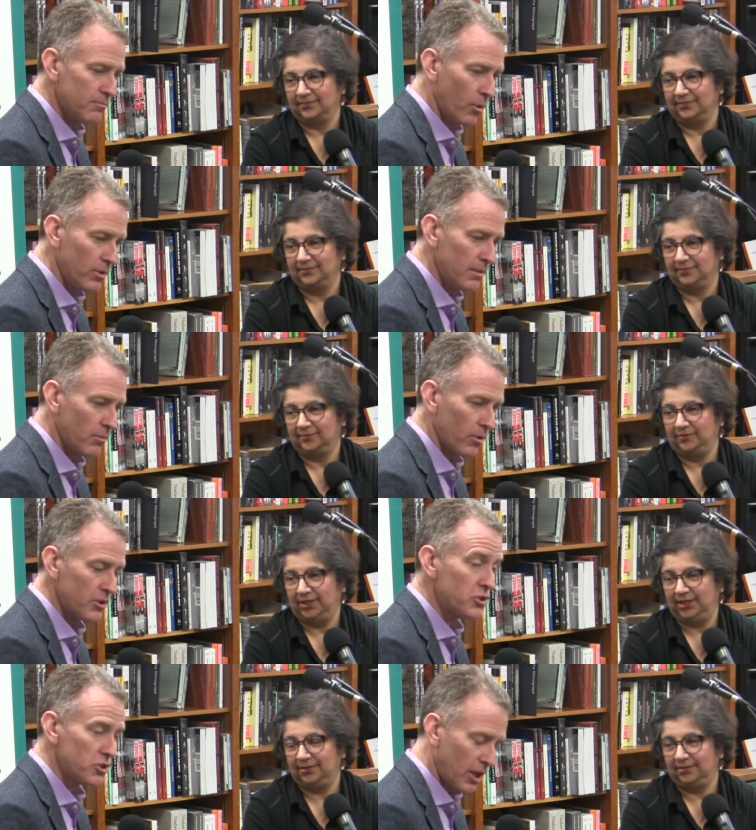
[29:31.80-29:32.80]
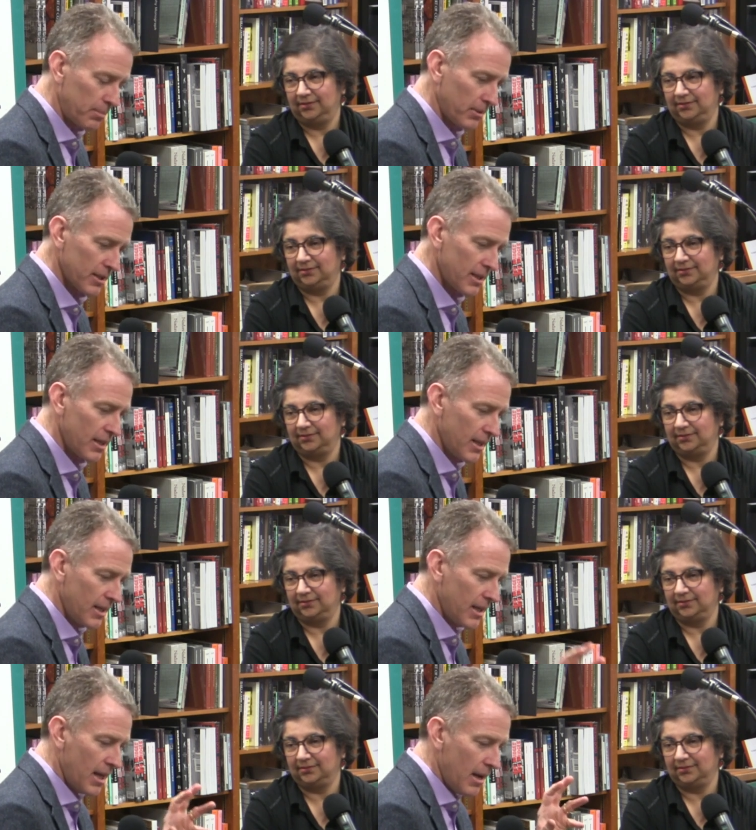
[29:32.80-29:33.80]
Speaker 1: more and more sharply,
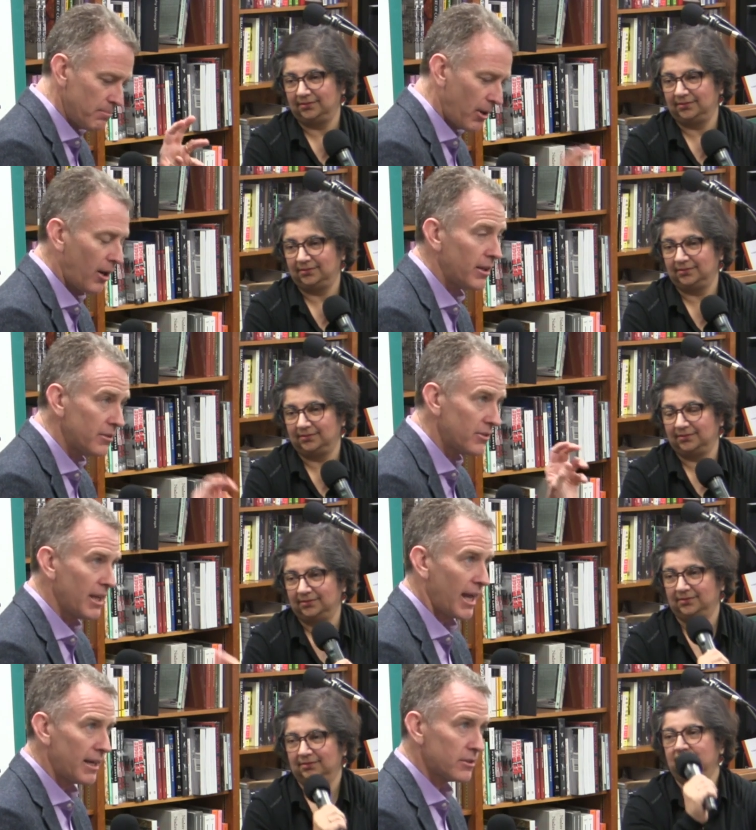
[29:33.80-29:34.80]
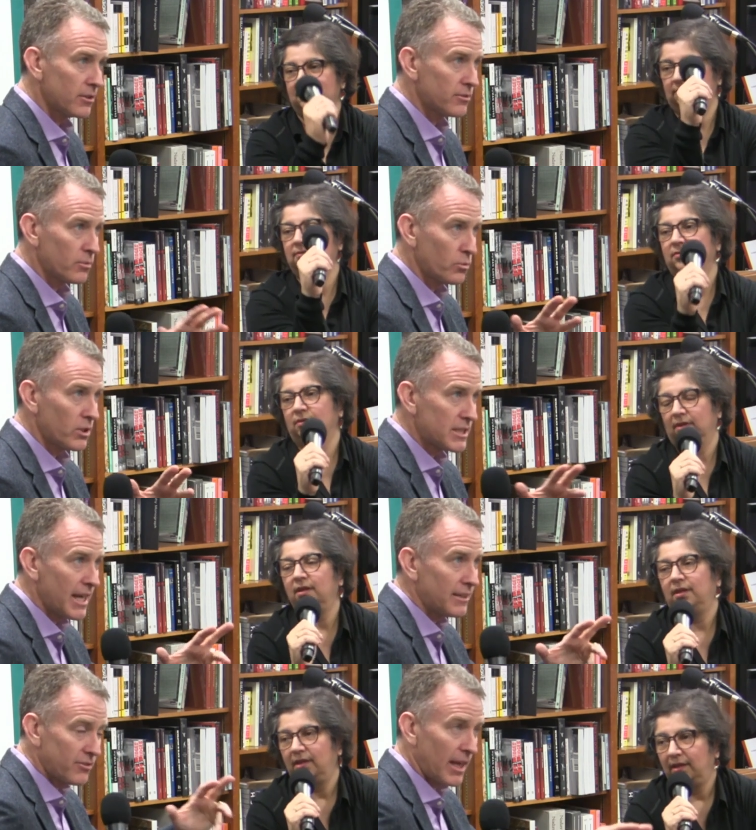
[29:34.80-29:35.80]
partisan editors would
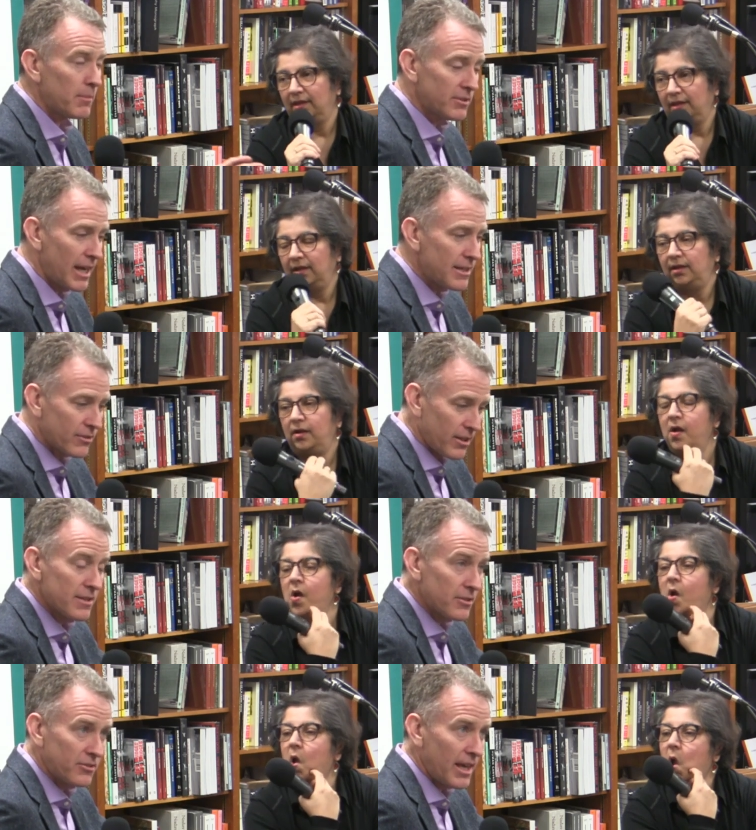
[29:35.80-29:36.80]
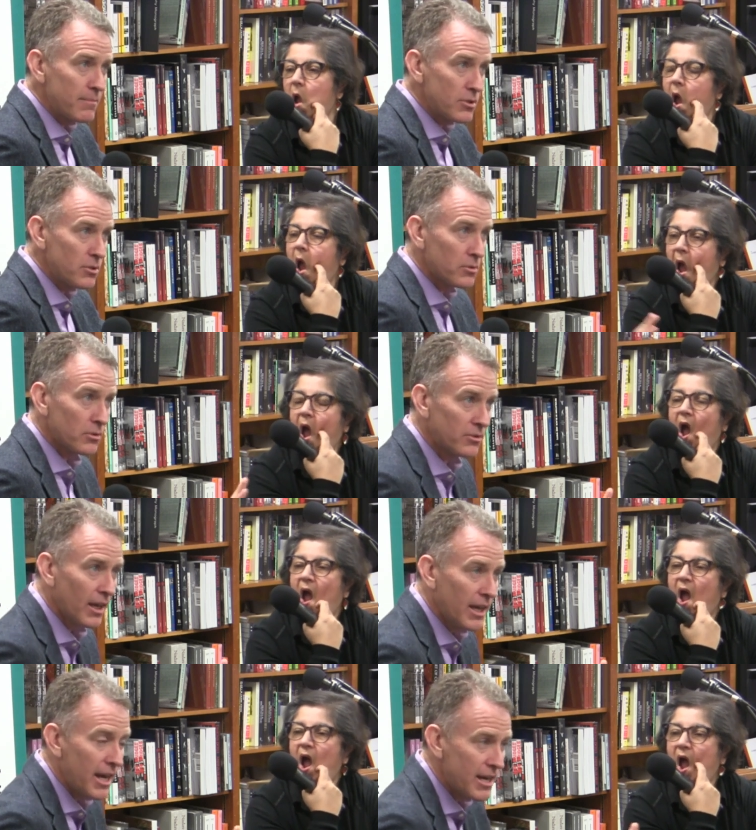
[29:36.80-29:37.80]
get simultaneously the same news
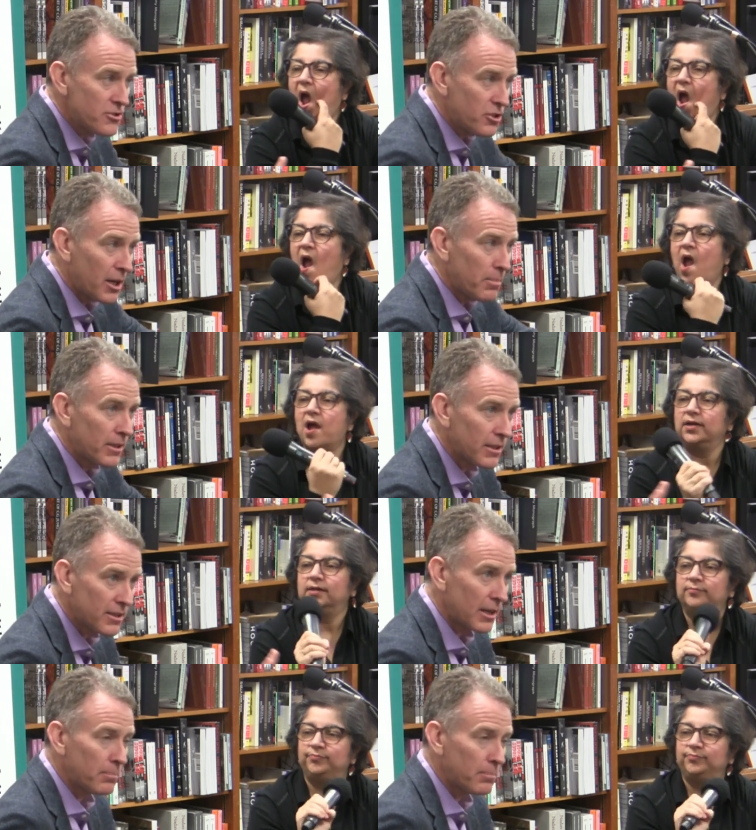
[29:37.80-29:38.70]
interpreted in their